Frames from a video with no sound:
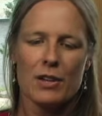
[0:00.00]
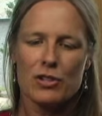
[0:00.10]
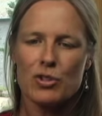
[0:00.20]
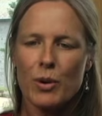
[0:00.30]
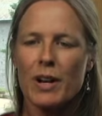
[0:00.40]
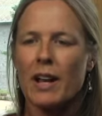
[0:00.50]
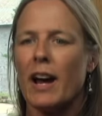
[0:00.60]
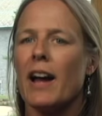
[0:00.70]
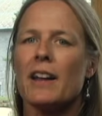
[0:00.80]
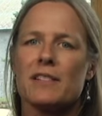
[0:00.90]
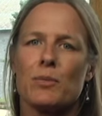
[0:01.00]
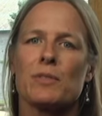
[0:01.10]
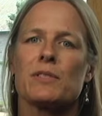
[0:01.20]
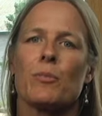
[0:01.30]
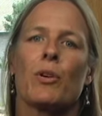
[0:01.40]
short guide. It's
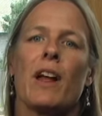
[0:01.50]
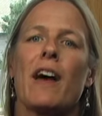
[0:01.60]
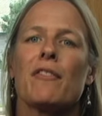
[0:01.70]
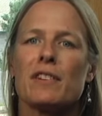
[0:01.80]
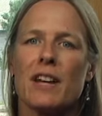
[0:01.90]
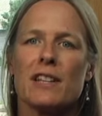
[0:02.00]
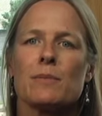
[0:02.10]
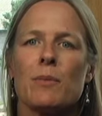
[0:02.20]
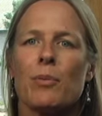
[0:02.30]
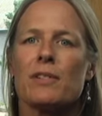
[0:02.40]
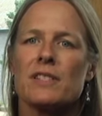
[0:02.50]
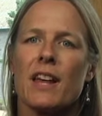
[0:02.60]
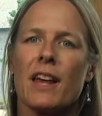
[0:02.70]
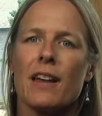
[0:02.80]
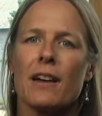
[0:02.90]
almost more an advertisement per
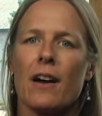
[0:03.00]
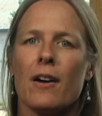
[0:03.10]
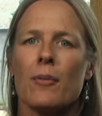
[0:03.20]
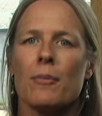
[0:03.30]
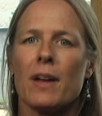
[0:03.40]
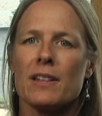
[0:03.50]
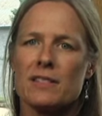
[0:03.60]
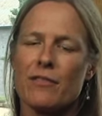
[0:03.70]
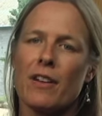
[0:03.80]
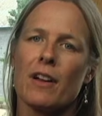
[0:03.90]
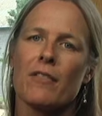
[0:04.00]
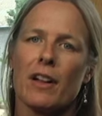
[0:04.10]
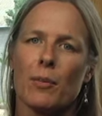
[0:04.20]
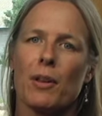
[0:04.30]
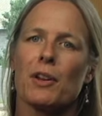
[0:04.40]
se, and it's
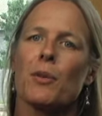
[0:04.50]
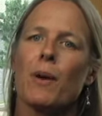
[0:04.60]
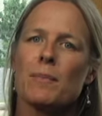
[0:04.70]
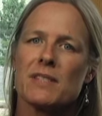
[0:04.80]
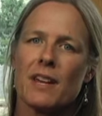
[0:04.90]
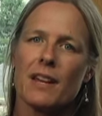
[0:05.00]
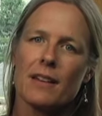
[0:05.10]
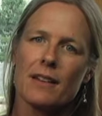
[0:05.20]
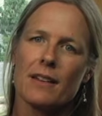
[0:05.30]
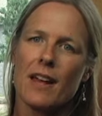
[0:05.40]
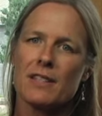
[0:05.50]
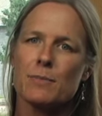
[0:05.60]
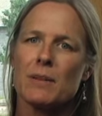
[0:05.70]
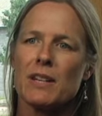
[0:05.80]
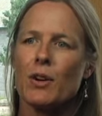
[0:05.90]
available on our website,
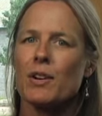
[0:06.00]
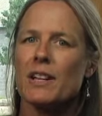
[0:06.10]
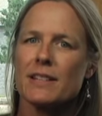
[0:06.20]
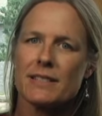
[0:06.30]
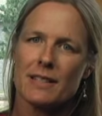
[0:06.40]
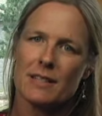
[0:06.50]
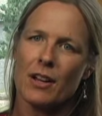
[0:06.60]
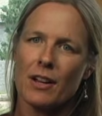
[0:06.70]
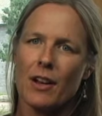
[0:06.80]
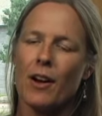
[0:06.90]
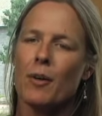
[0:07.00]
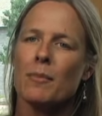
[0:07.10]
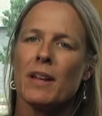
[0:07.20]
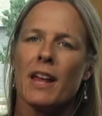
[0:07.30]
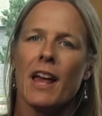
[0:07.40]

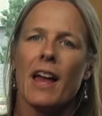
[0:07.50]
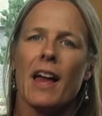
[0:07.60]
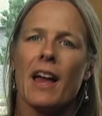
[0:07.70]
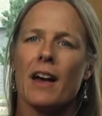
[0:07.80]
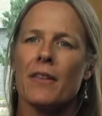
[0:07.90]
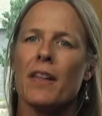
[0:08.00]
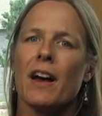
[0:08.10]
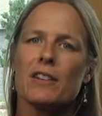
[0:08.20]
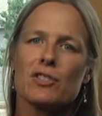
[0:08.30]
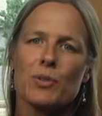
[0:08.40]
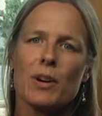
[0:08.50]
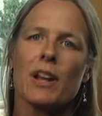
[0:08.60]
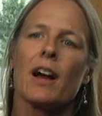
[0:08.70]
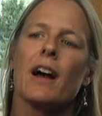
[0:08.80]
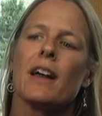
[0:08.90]
sbcreeks.com. And that
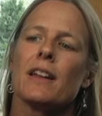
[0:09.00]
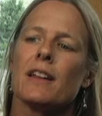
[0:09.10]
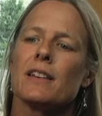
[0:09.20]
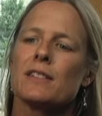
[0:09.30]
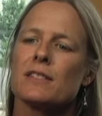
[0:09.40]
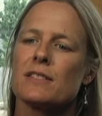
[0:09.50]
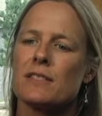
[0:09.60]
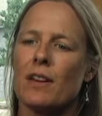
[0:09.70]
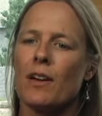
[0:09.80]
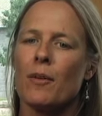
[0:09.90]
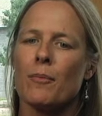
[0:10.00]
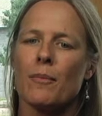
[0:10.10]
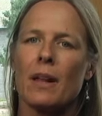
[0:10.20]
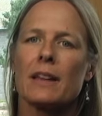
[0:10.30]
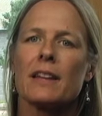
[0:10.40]
short guide is
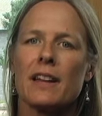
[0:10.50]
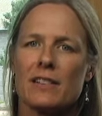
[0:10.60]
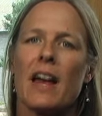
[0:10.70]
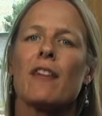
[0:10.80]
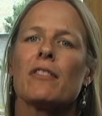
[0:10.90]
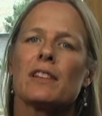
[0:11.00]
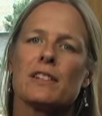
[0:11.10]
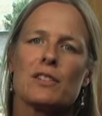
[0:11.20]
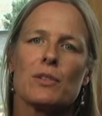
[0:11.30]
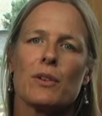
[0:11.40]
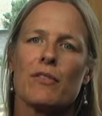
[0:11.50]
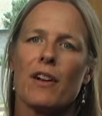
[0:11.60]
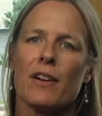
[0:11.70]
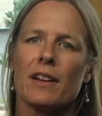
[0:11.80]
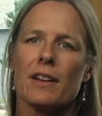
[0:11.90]
linked heavily to a
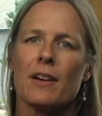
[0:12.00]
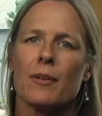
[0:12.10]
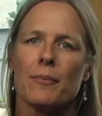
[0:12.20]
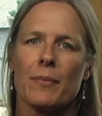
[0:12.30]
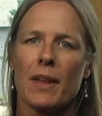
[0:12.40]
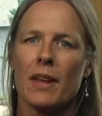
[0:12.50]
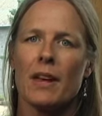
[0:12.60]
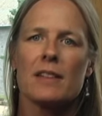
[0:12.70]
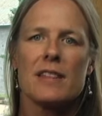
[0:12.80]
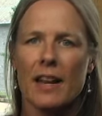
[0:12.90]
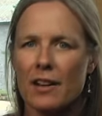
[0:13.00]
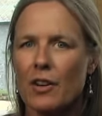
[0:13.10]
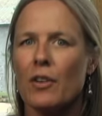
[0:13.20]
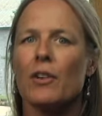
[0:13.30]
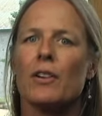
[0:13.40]
very
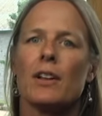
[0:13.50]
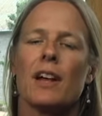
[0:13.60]
technical